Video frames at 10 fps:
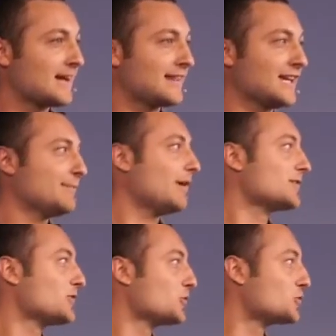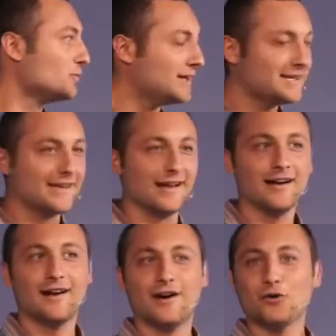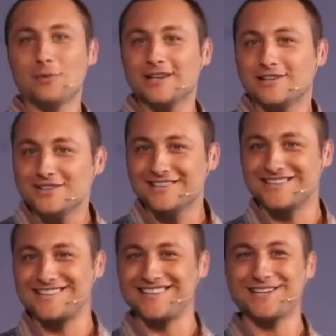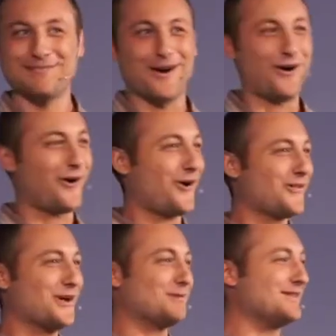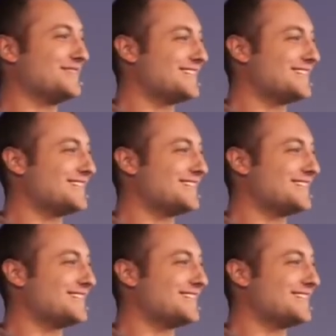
I think about social media. Oh my goodness. Think about all that we've